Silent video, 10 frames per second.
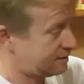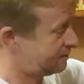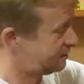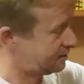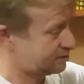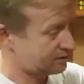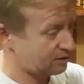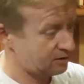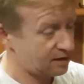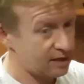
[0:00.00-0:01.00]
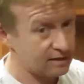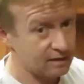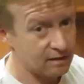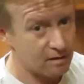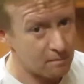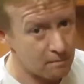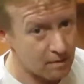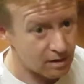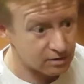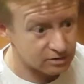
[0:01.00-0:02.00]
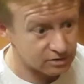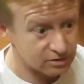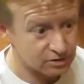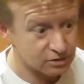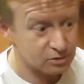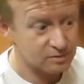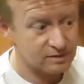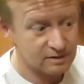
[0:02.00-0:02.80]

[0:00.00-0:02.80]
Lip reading: let's start at the master skewb.